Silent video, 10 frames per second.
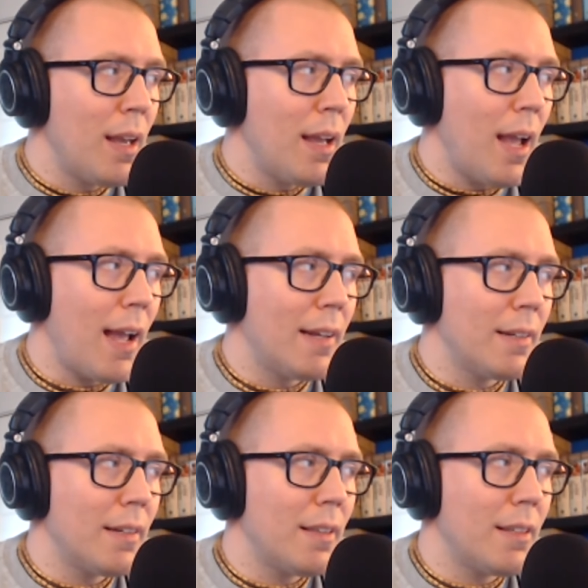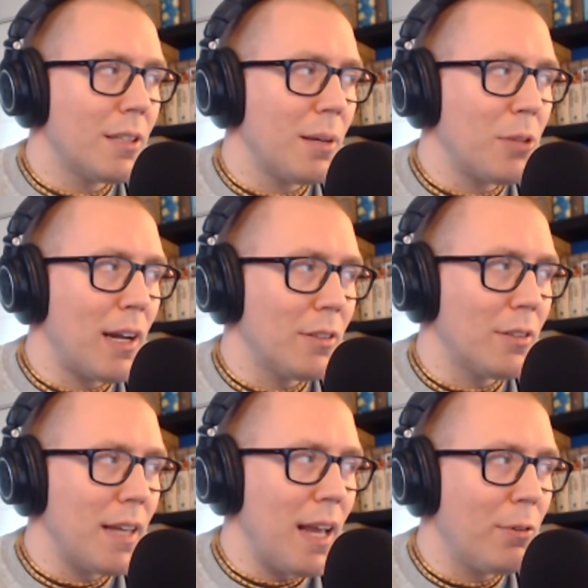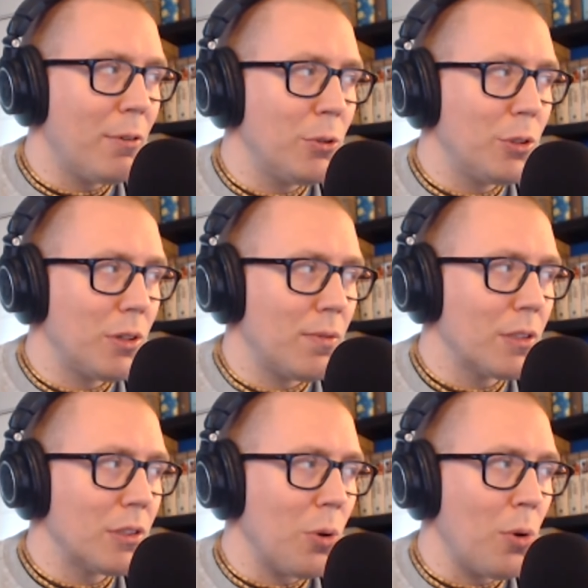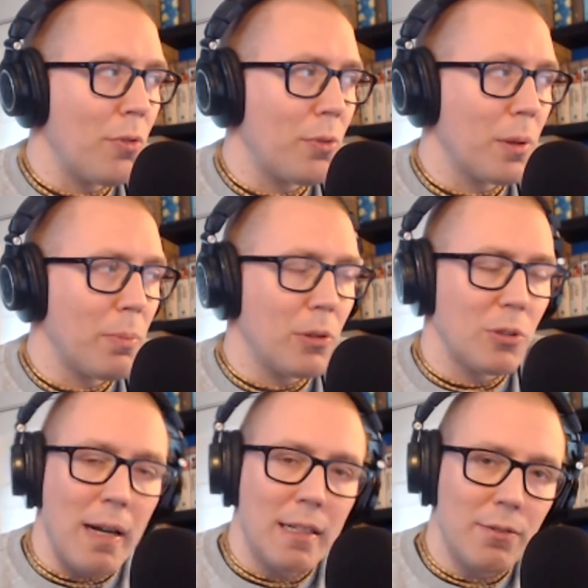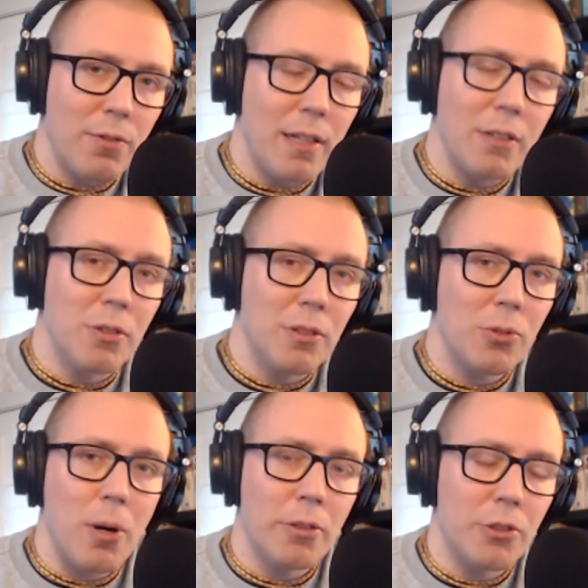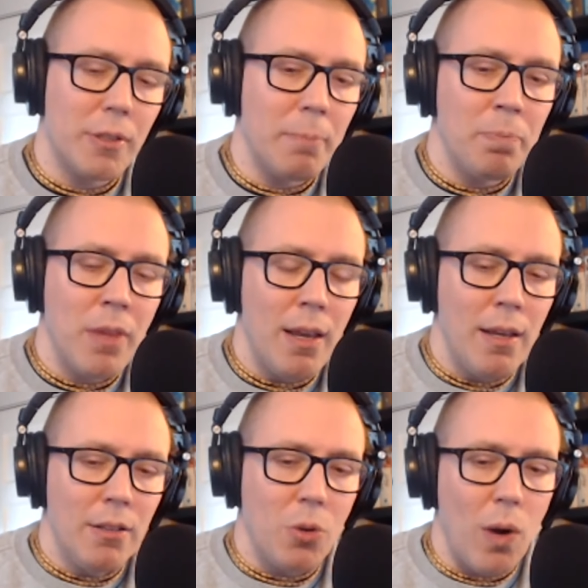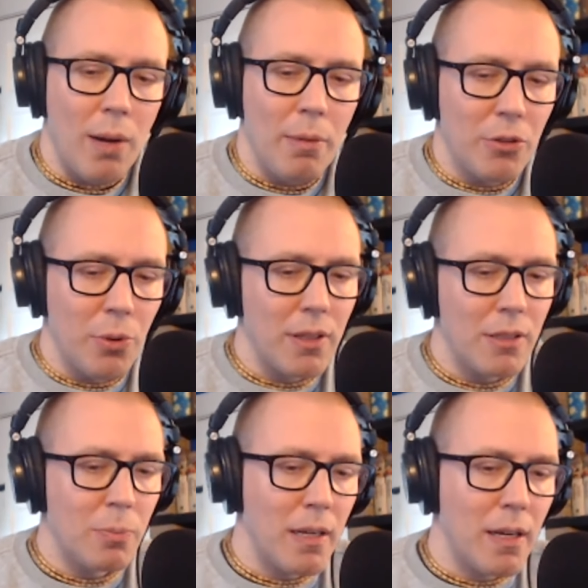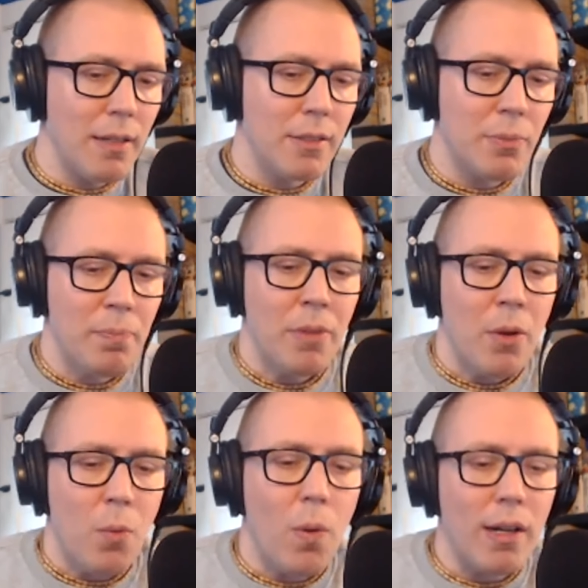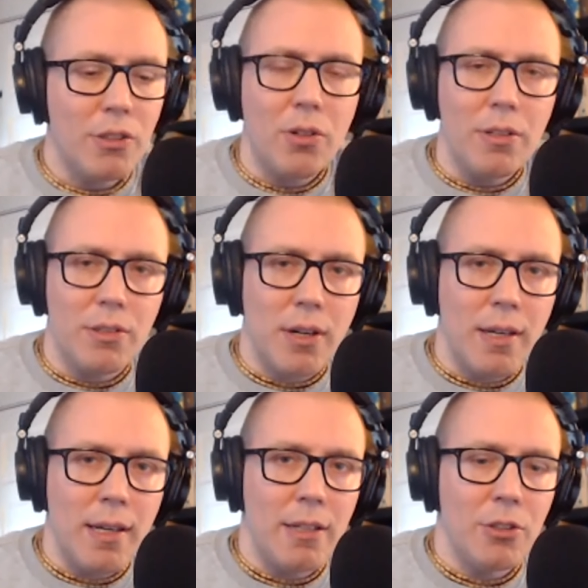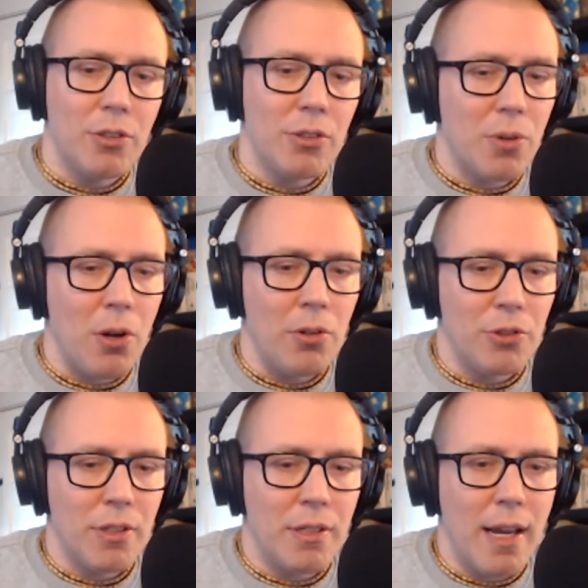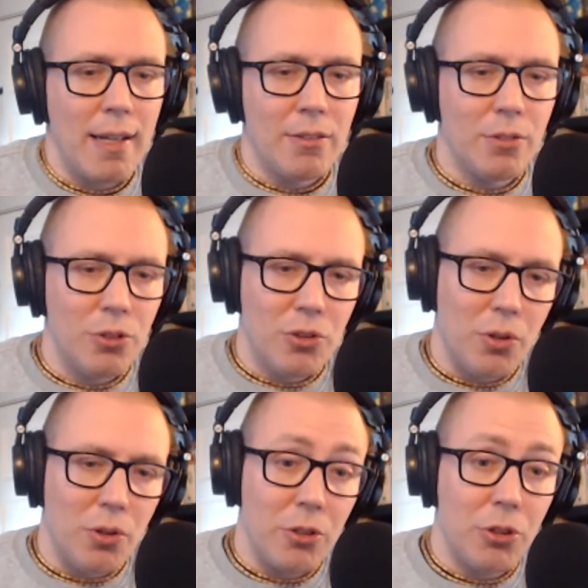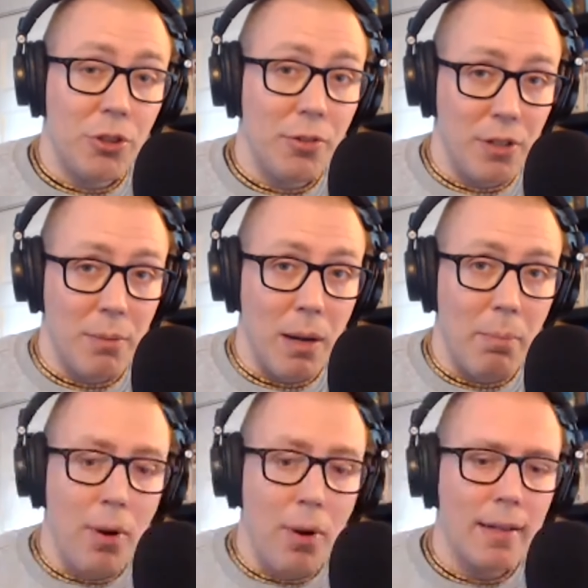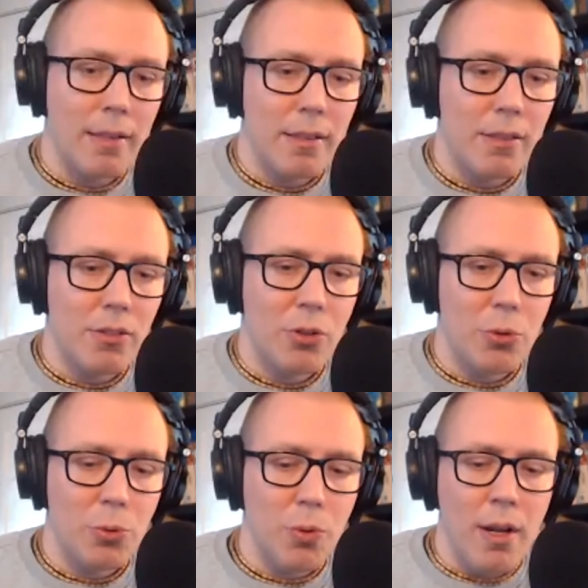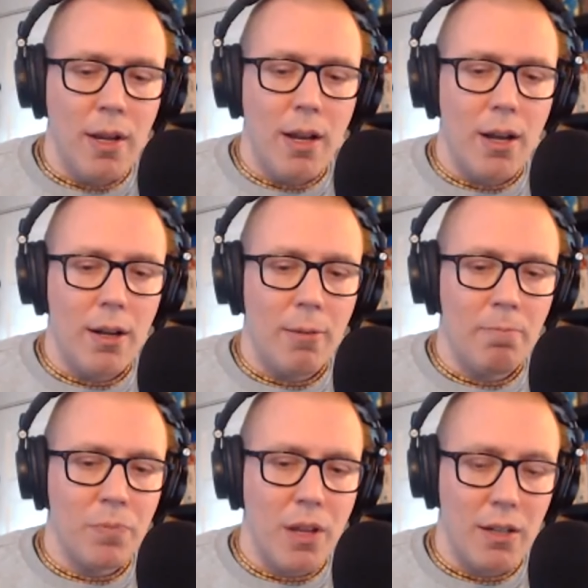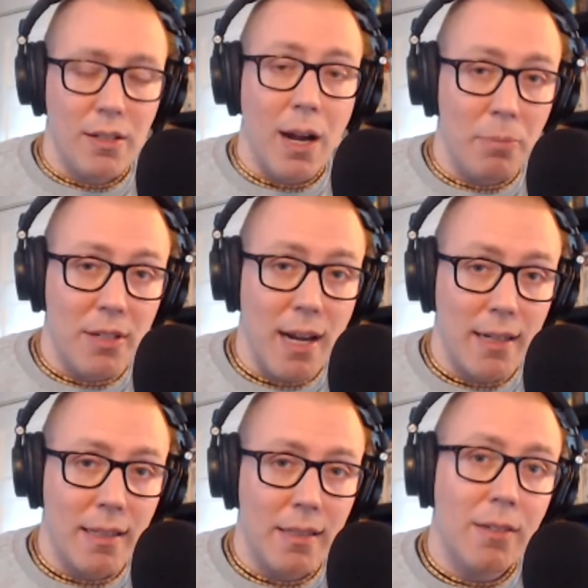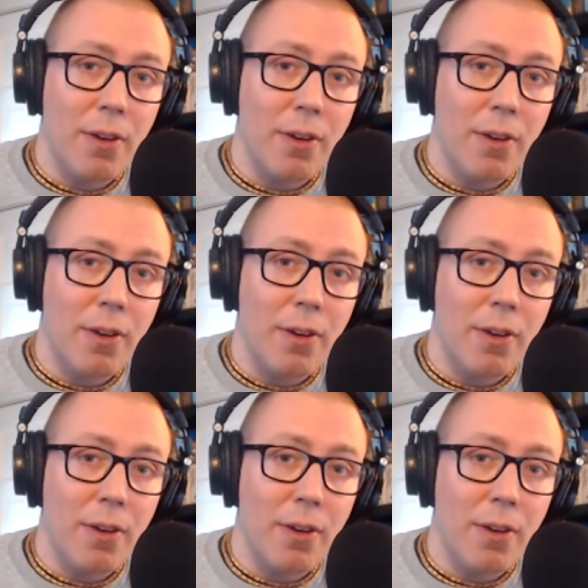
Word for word: And the subtitle is The Evolution of the Soul from the Perspective of Ancient Astrology. So why am I doing this? Because when I started studying ancient astrology and started shifting my practice to adopt the techniques of